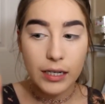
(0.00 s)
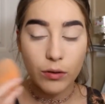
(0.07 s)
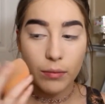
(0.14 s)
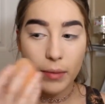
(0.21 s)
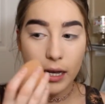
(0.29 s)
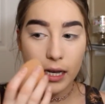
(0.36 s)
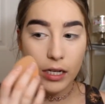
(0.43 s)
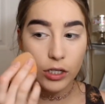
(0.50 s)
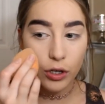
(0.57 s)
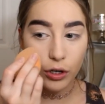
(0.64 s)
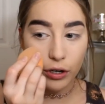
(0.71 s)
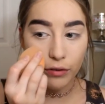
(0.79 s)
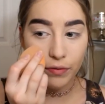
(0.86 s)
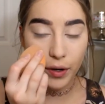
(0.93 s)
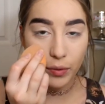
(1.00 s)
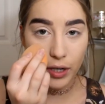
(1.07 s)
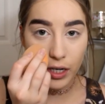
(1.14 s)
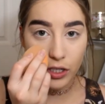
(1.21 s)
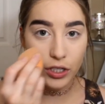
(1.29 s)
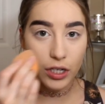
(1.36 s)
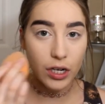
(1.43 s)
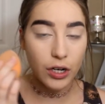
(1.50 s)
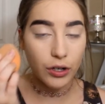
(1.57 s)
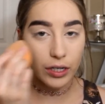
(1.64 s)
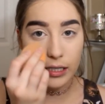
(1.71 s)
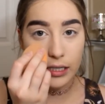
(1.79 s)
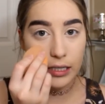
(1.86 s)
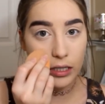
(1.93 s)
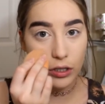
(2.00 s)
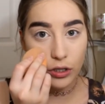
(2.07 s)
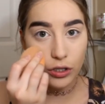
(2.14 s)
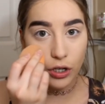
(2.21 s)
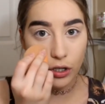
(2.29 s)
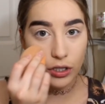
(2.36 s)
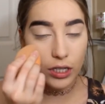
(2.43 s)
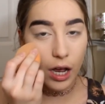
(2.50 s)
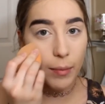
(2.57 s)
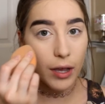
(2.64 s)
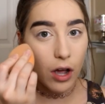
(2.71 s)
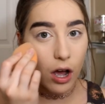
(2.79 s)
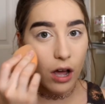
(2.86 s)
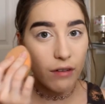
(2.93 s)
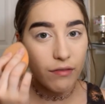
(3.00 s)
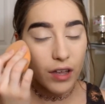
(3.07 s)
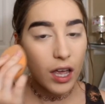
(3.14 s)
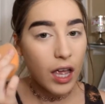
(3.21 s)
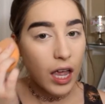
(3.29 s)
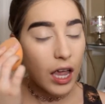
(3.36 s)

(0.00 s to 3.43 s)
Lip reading: it will make it so your foundation and your concealer starts coming off